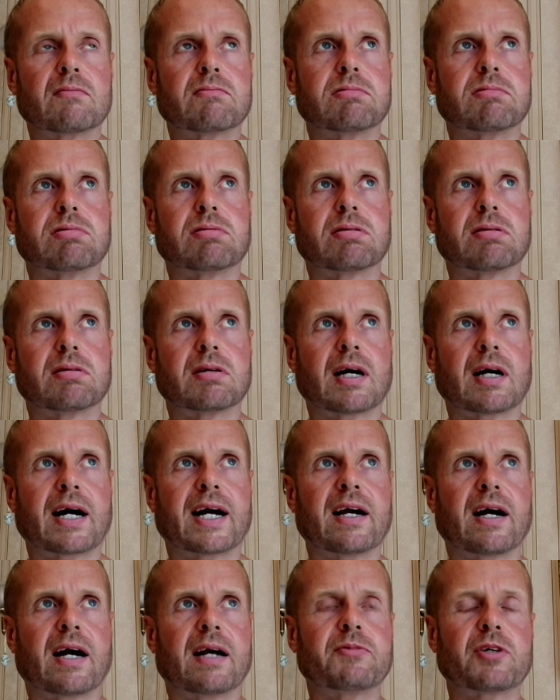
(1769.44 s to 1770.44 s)
oh,
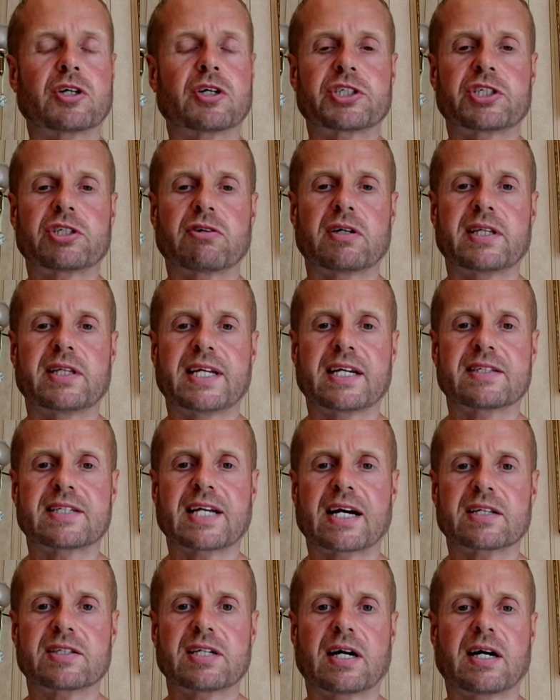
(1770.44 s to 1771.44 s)
I, am not sure on the
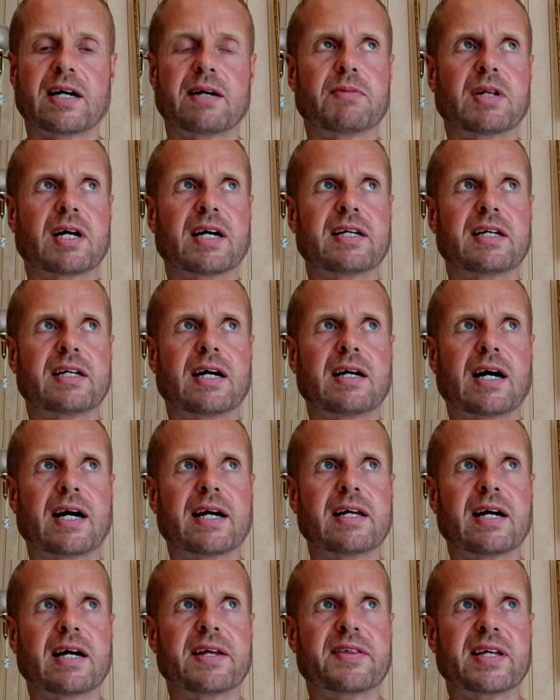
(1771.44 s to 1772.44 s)
exact timeline.
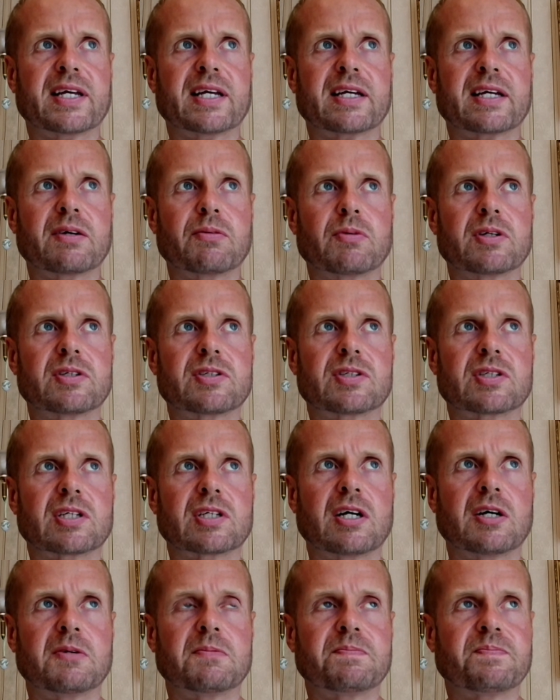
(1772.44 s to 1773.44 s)
I, I, I think it was.
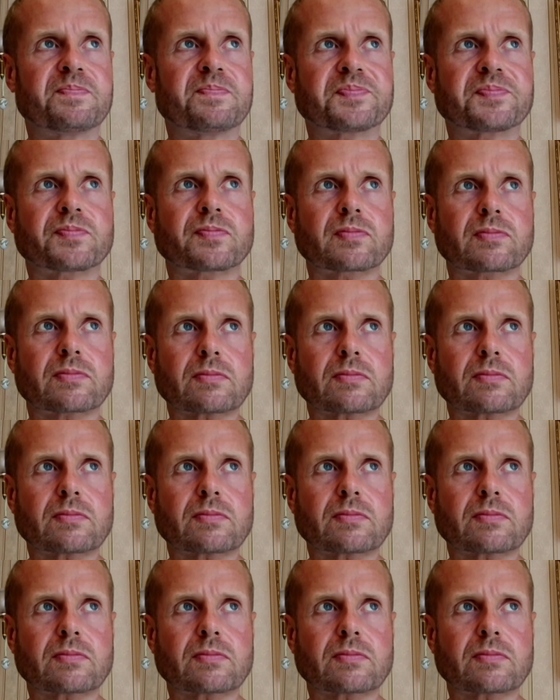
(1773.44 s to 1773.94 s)
Um,